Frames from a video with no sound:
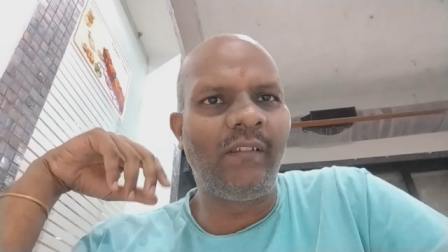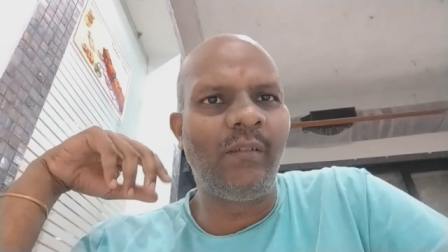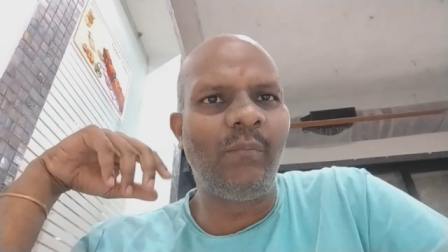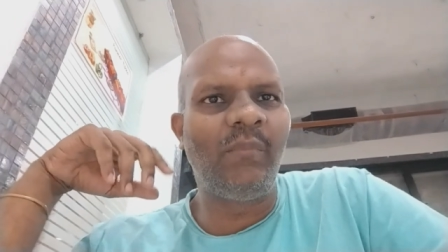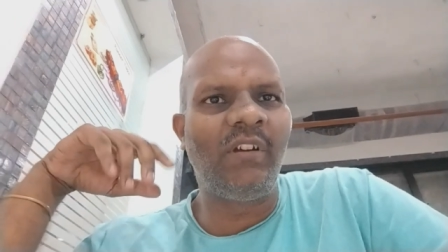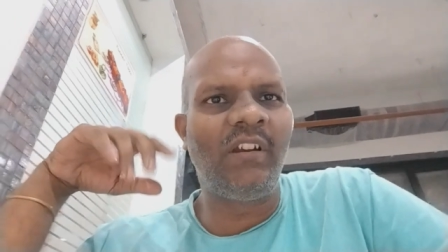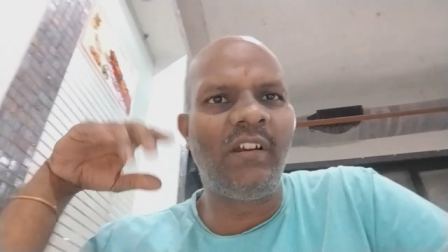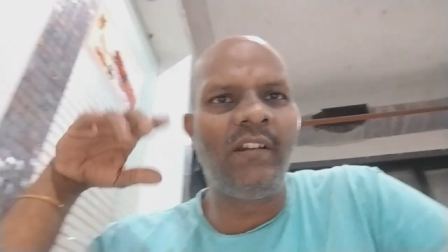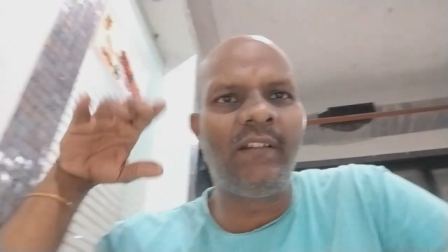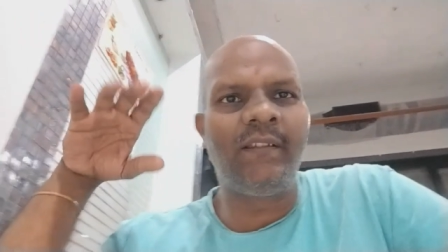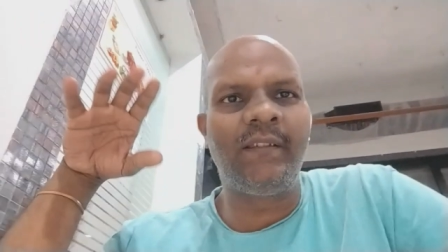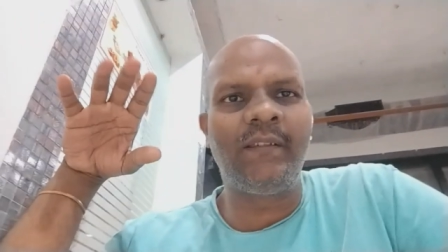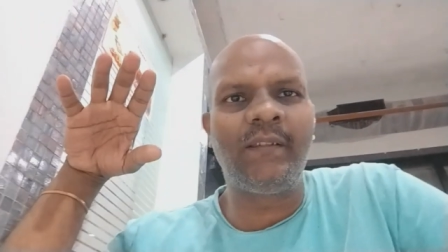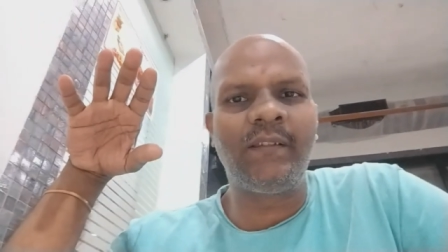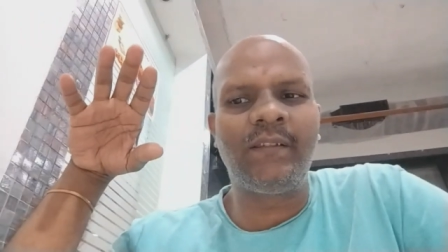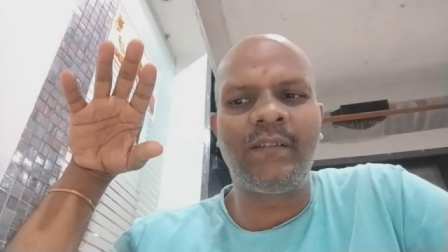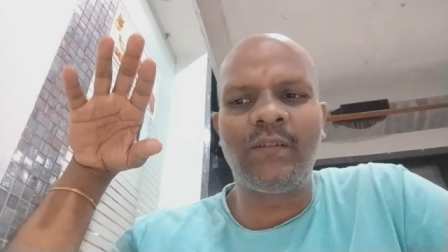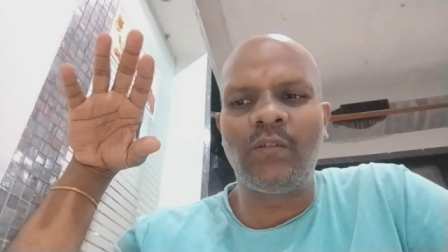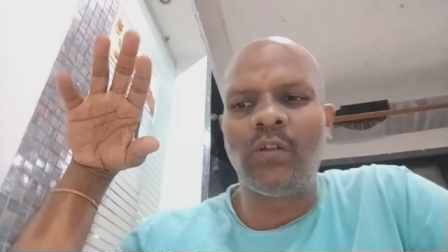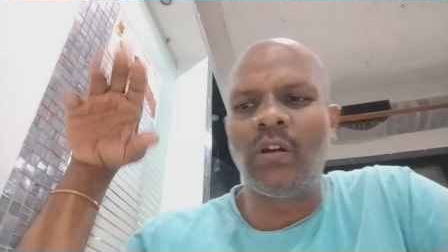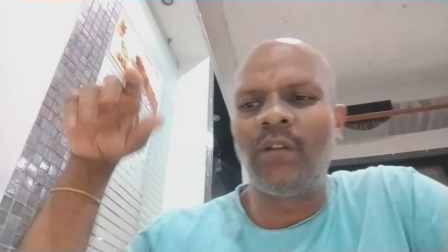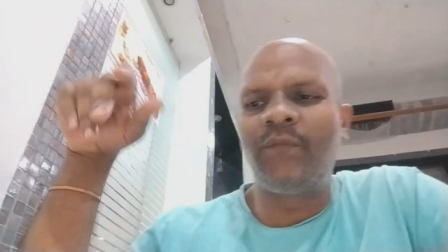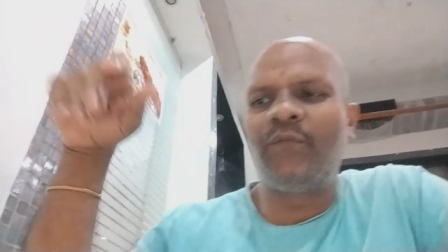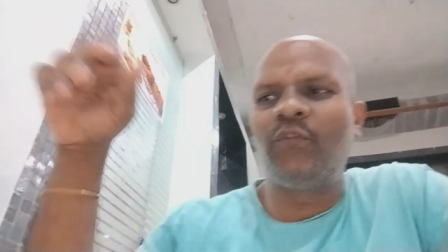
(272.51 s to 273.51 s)
but it's
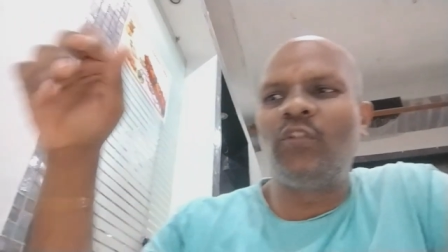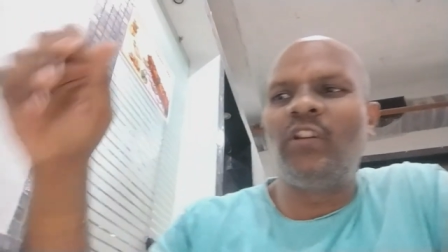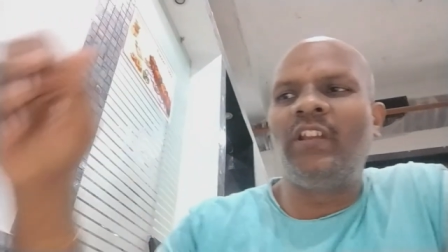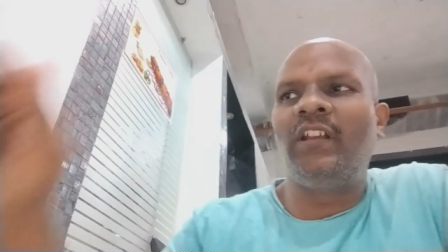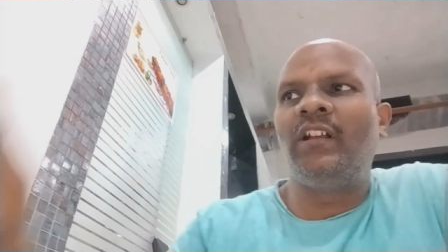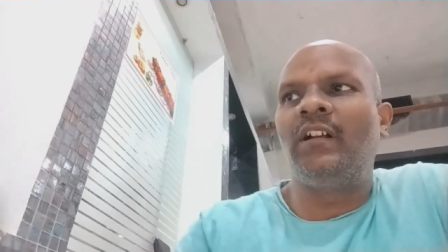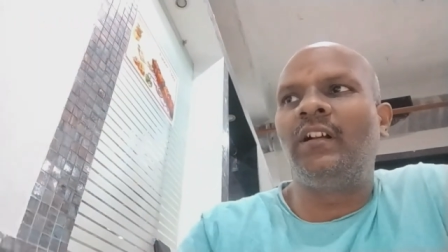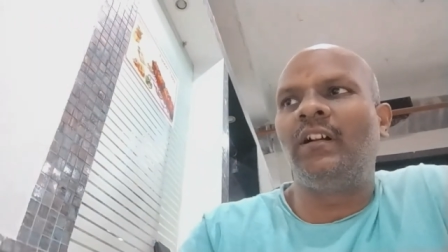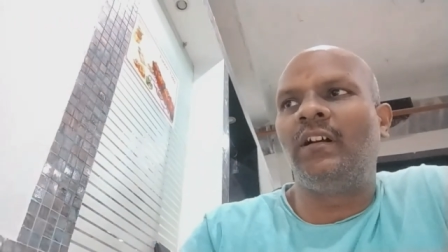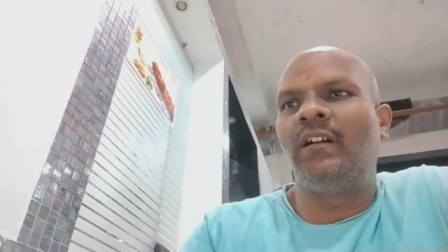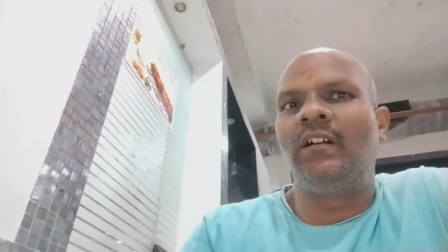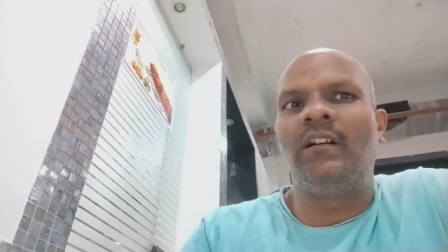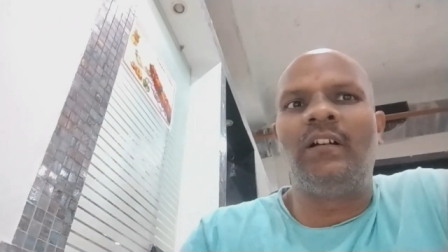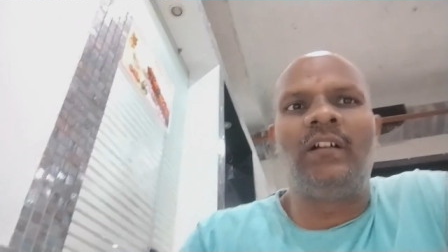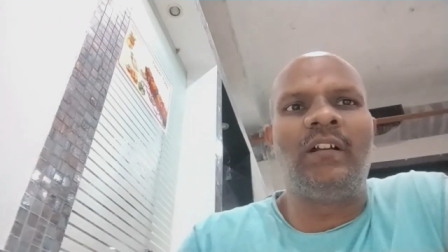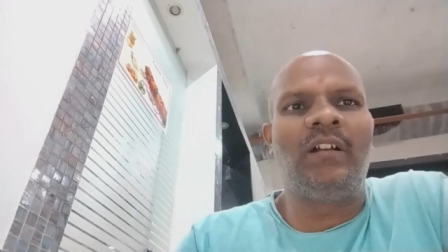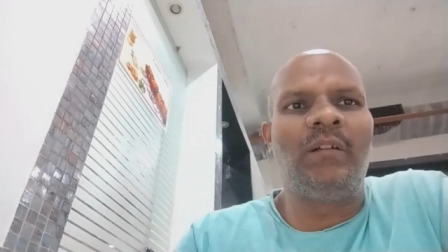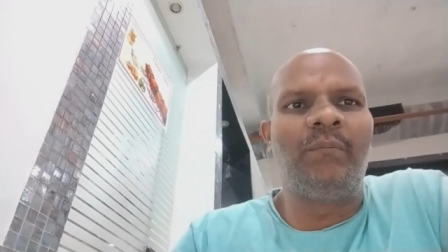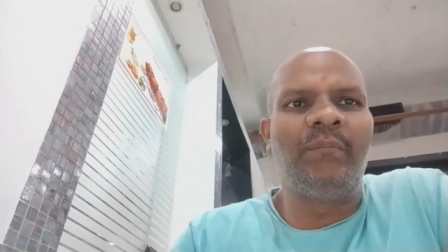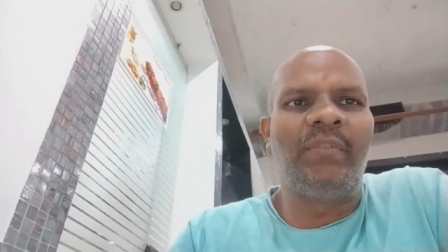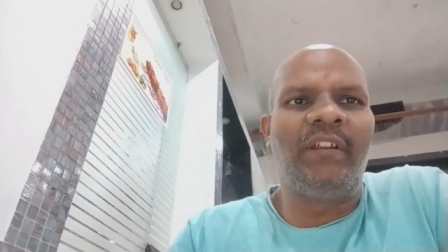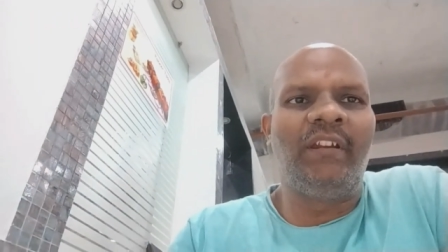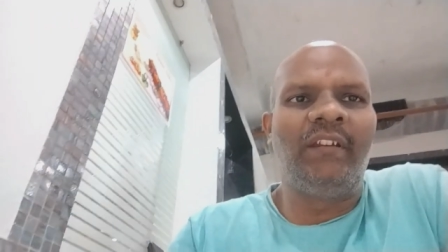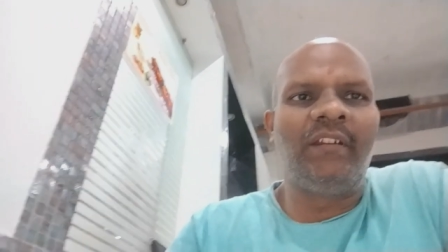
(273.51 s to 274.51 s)
not fully
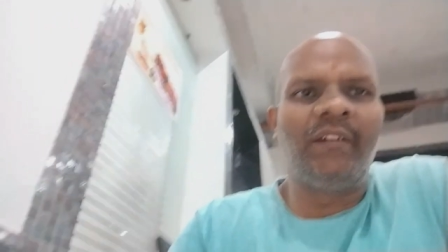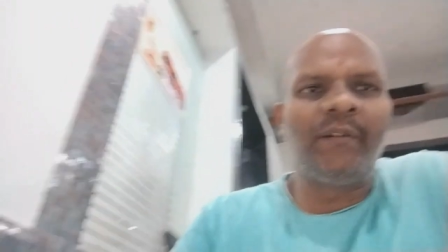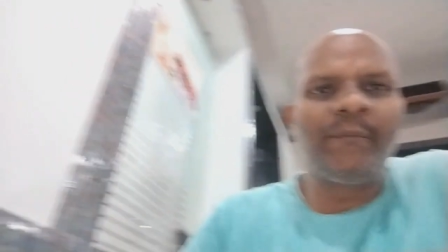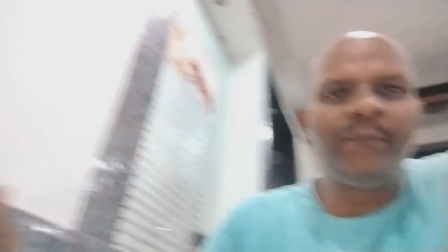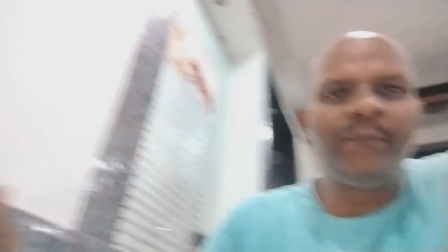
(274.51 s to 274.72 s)
completed.